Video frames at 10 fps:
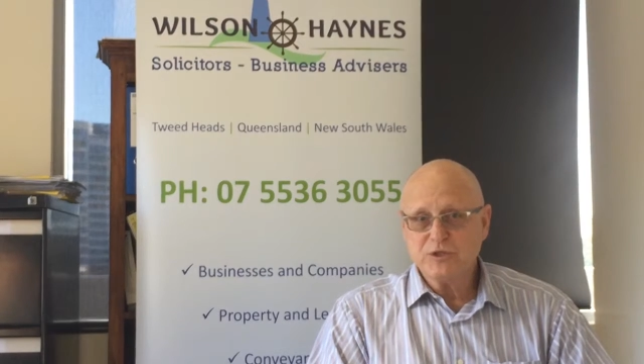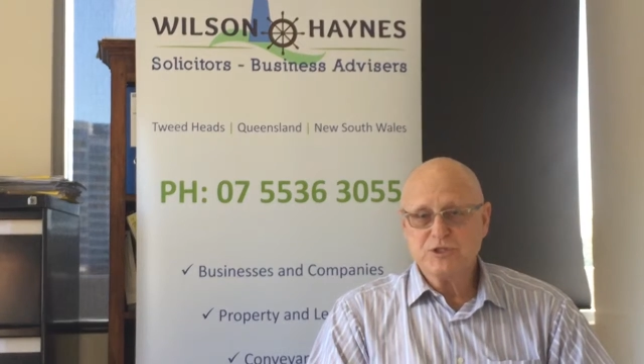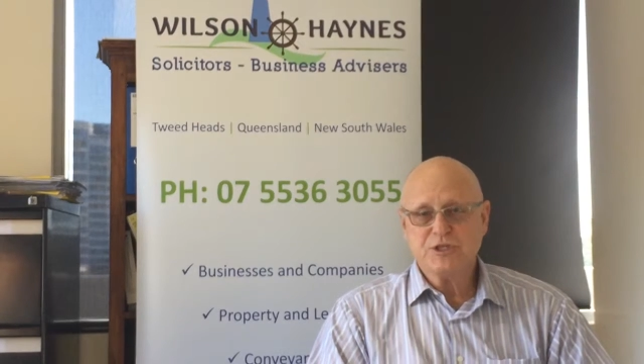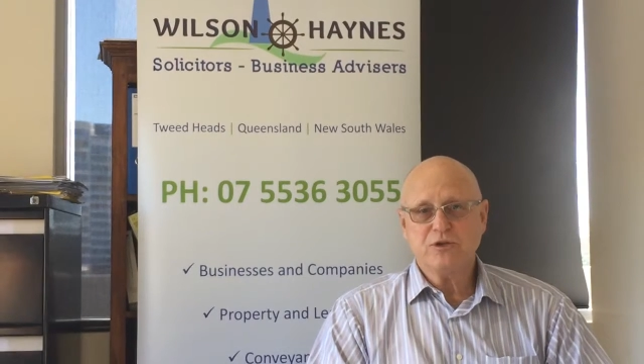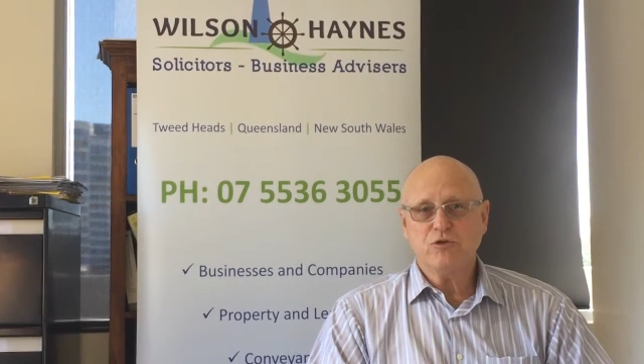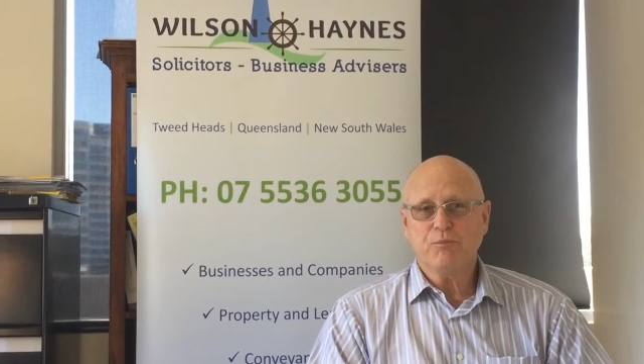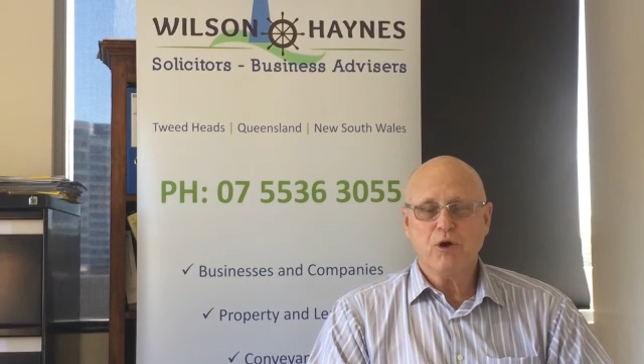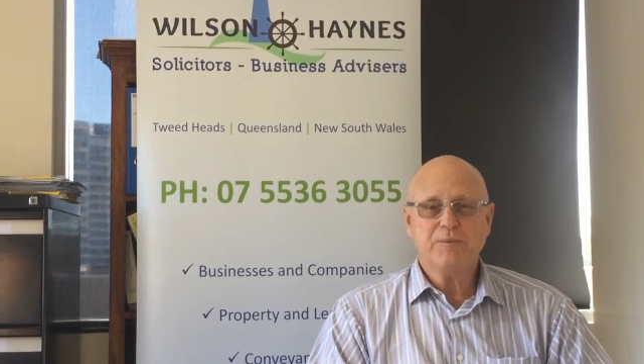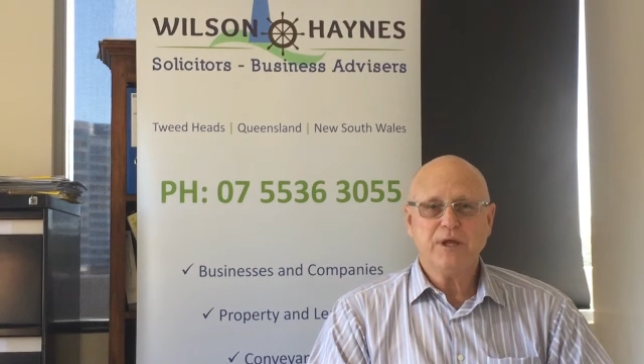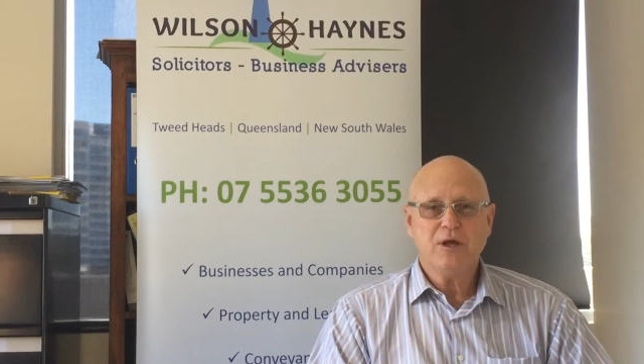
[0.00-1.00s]
which is in your
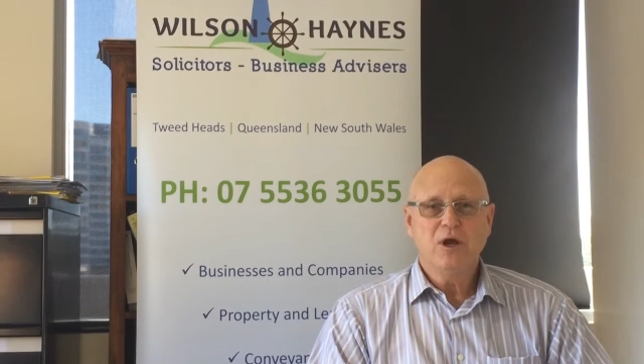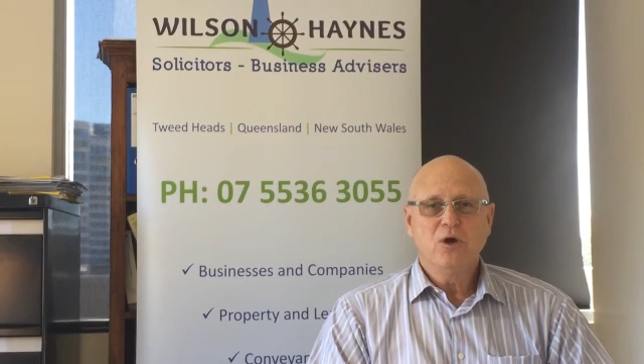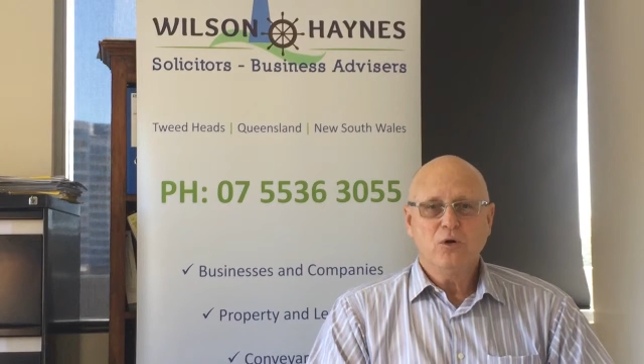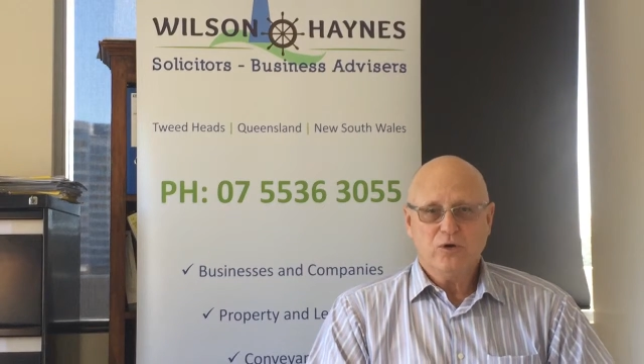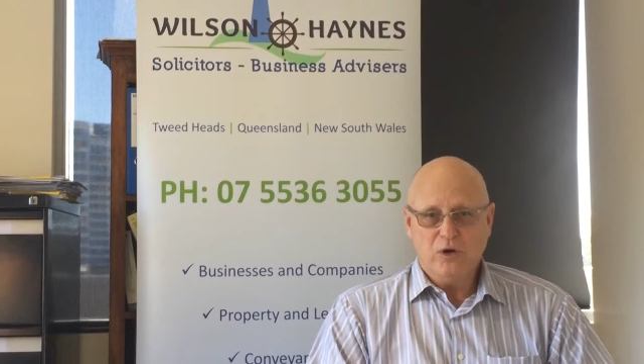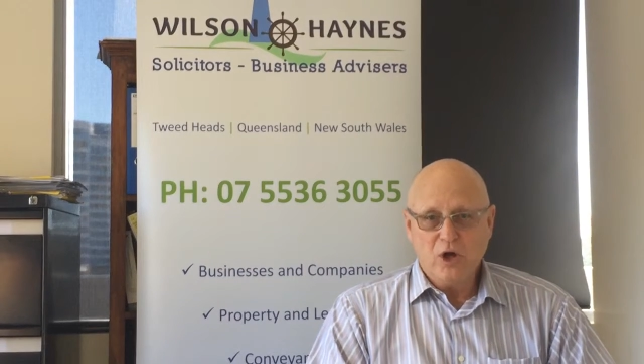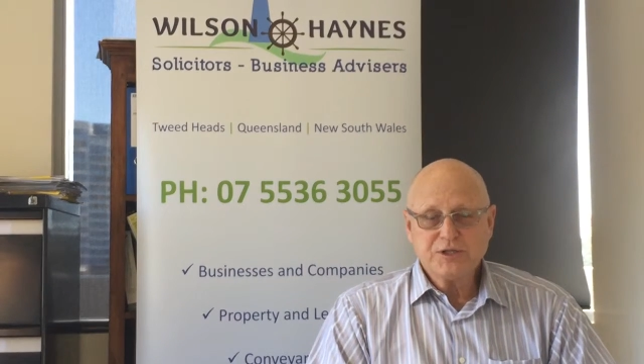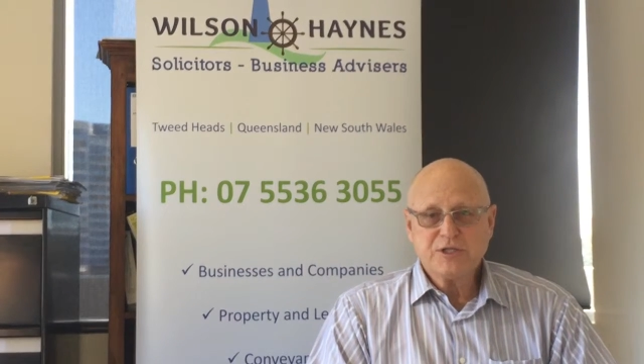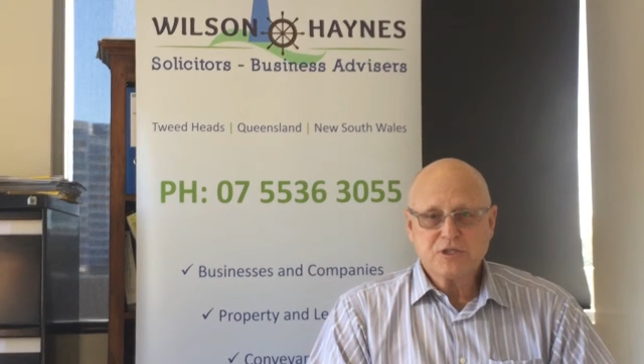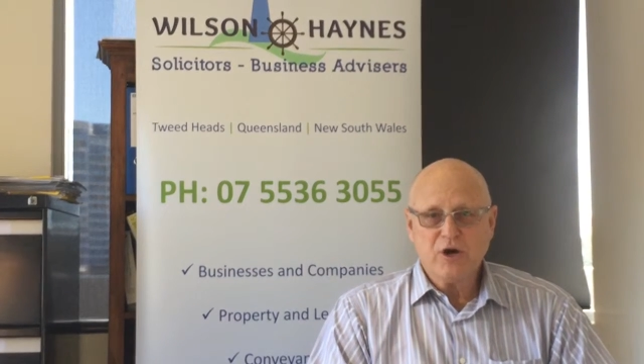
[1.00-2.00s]
property or your
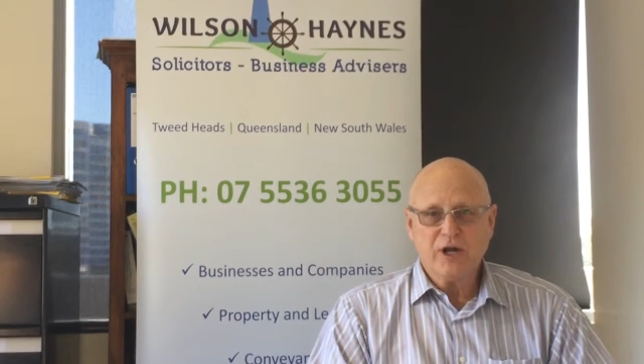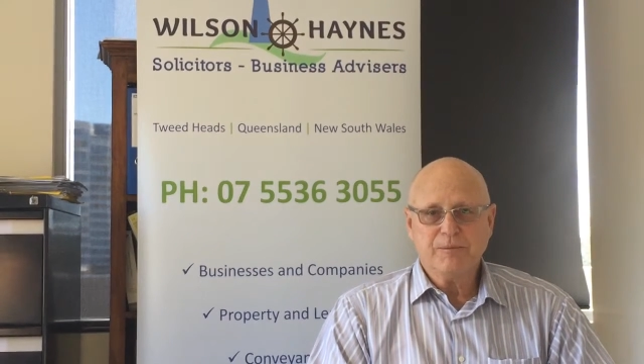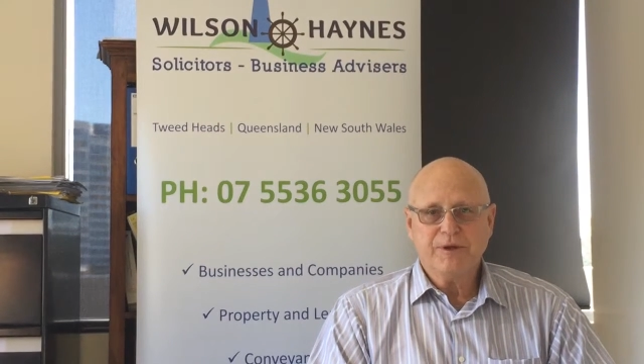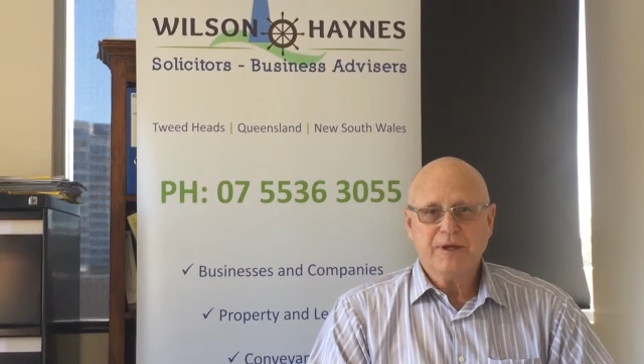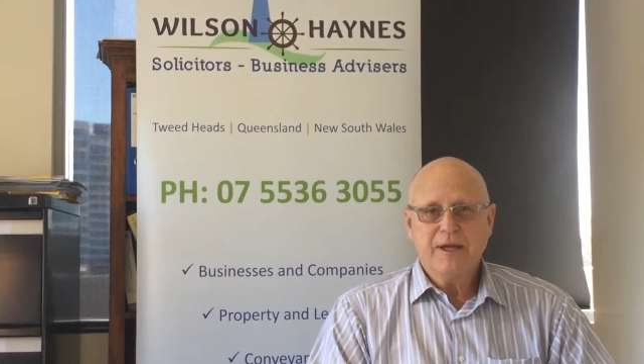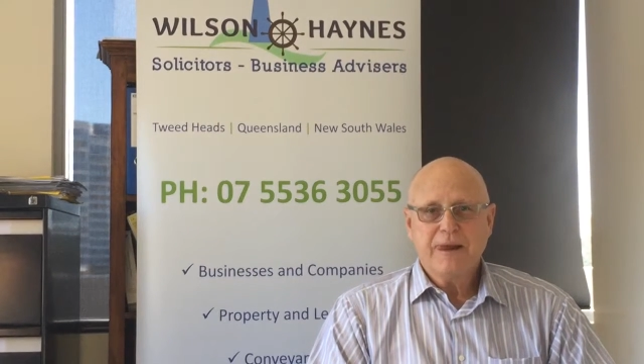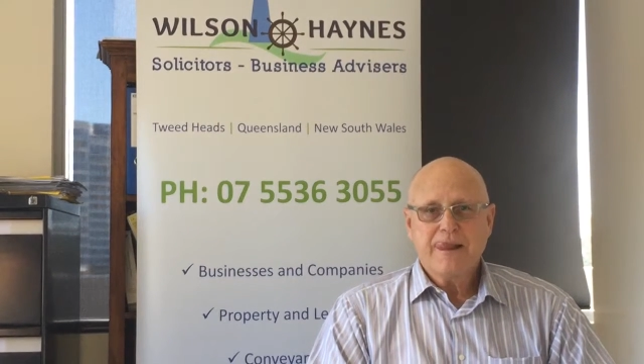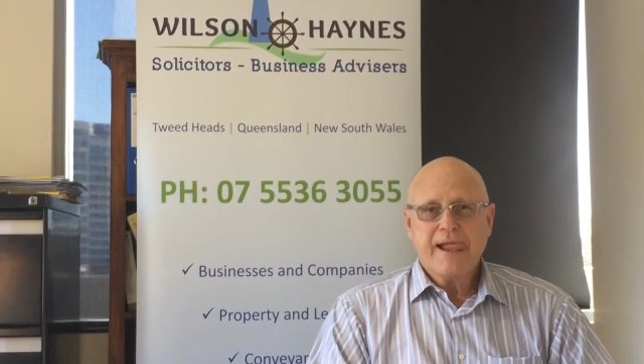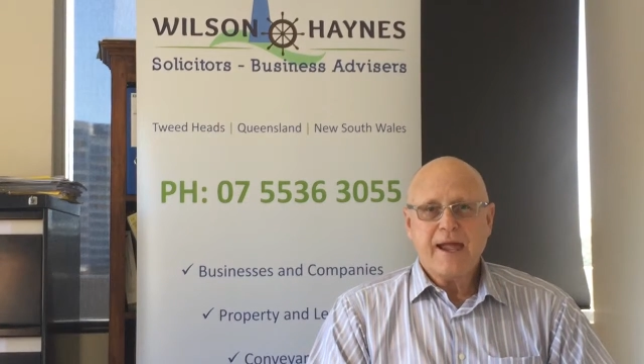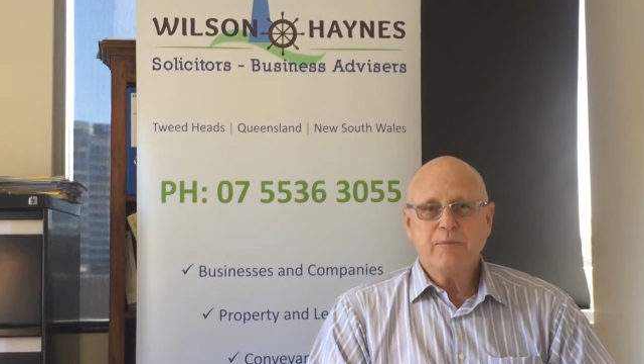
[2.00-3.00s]
lot entitlement.
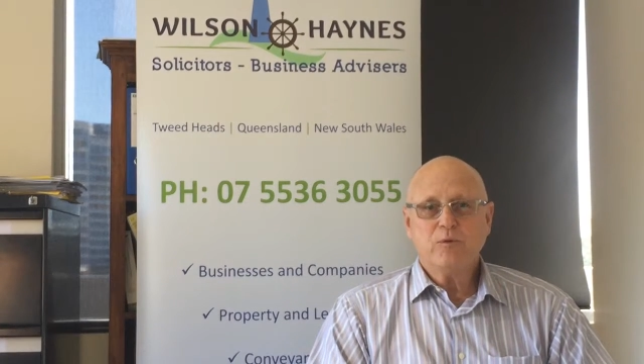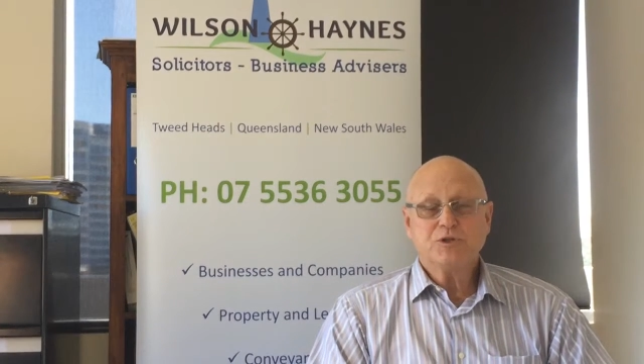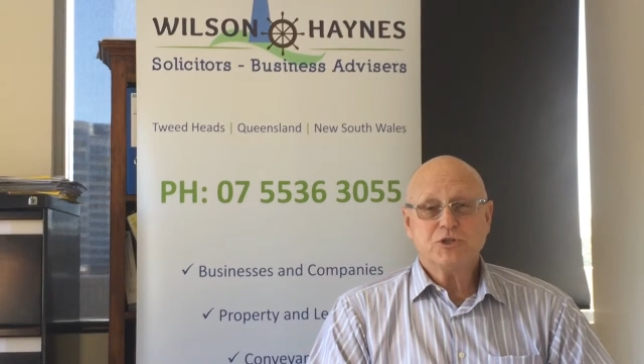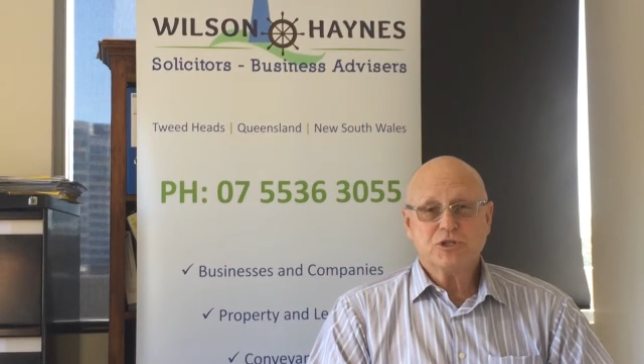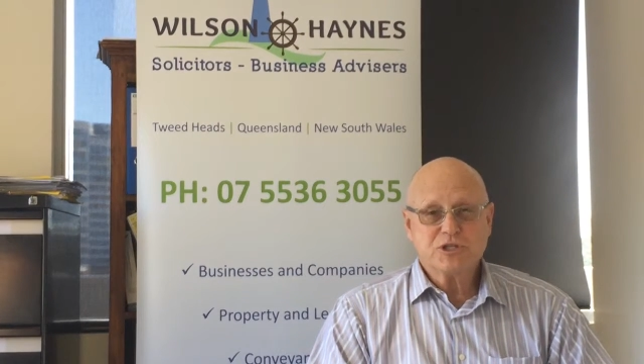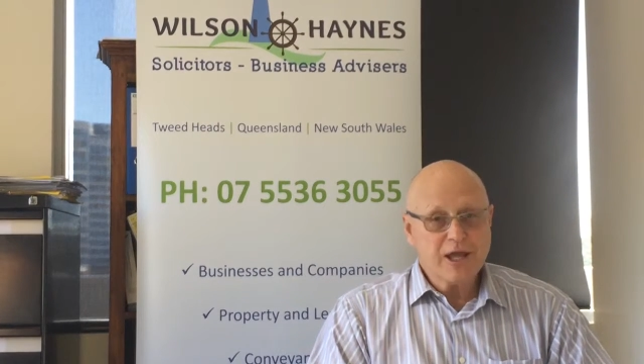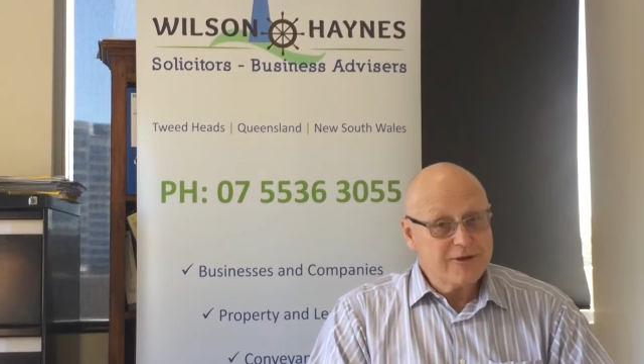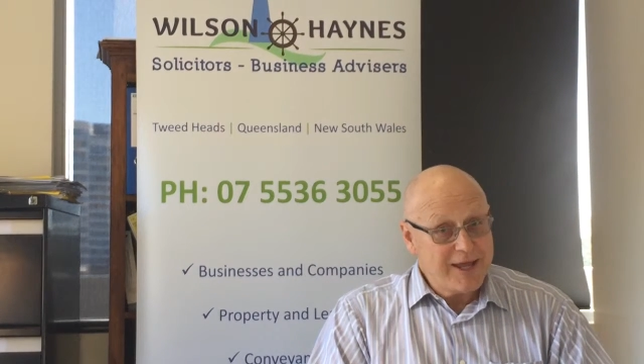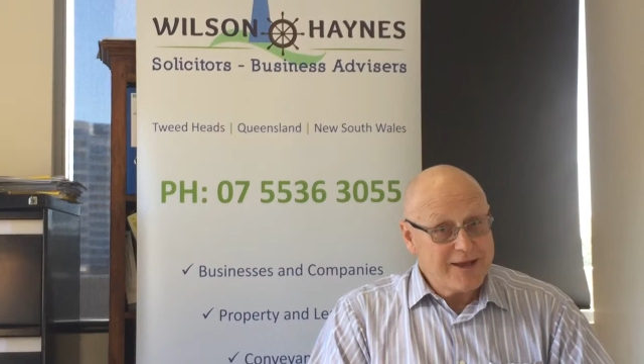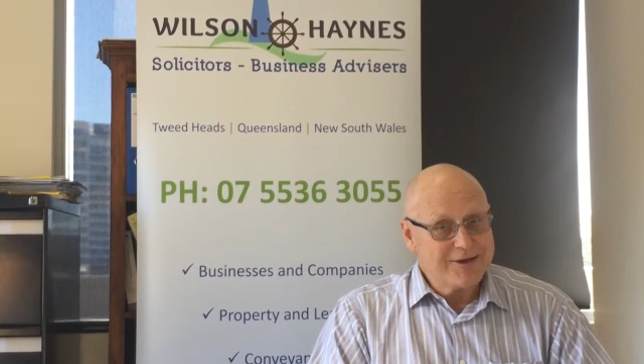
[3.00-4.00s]
And we want you to
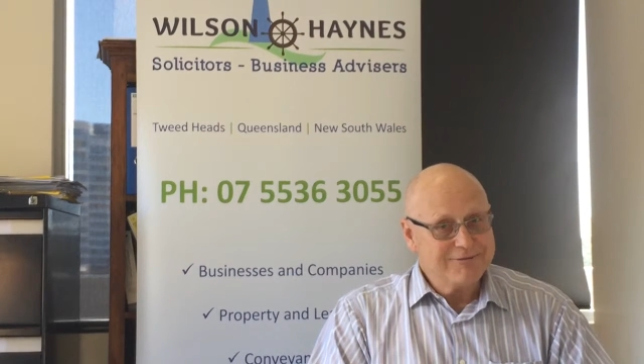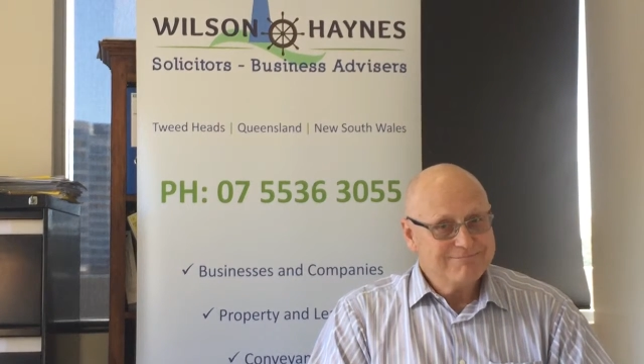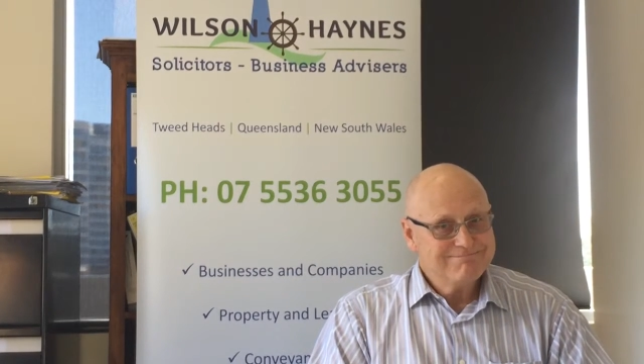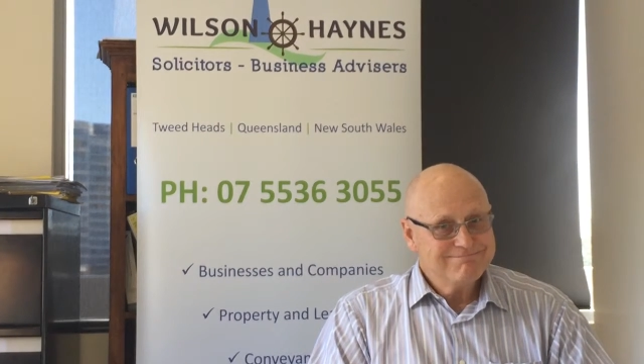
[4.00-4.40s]
slow down,